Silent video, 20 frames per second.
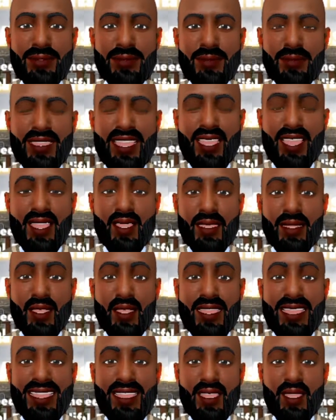Tyler
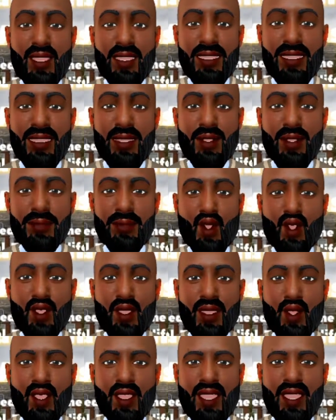Perry,
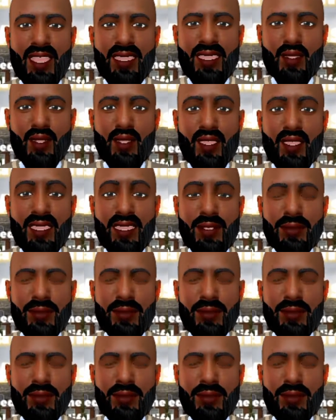Oprah Winfrey,